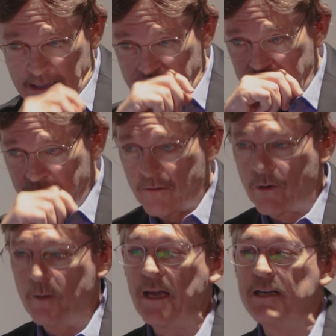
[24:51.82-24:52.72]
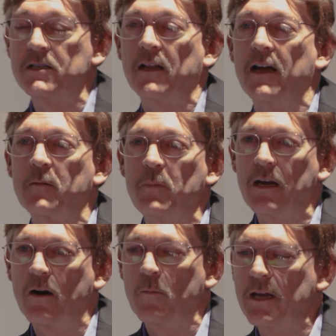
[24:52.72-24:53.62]
GrimAge clock
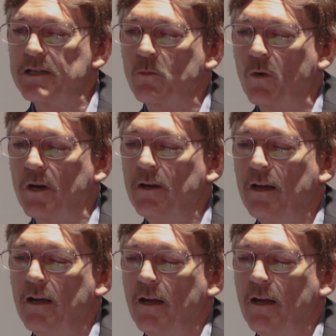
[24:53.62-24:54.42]
being our best one,